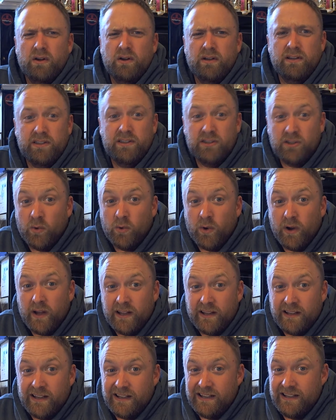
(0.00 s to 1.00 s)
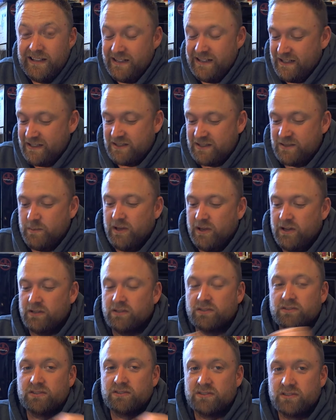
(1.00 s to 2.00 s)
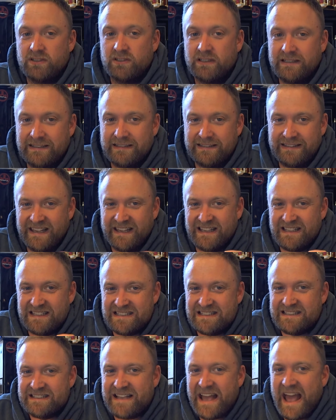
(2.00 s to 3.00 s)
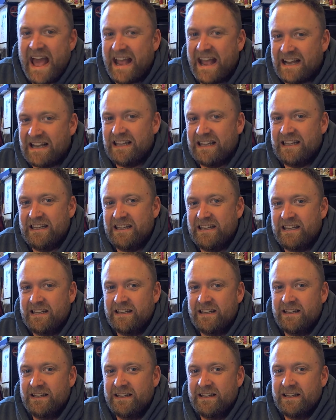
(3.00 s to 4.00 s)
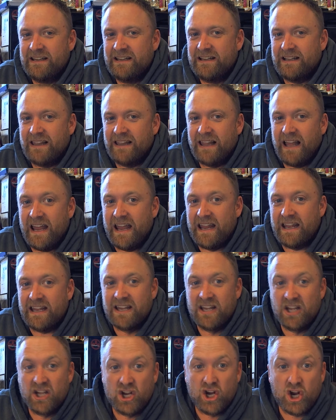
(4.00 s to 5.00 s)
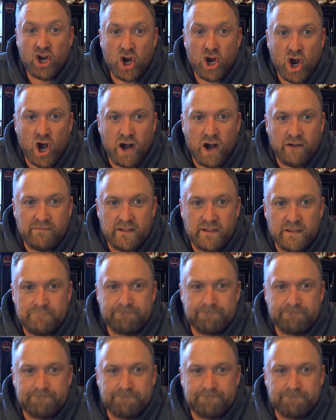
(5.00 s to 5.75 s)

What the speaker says: You know what? That smells exactly like coffee.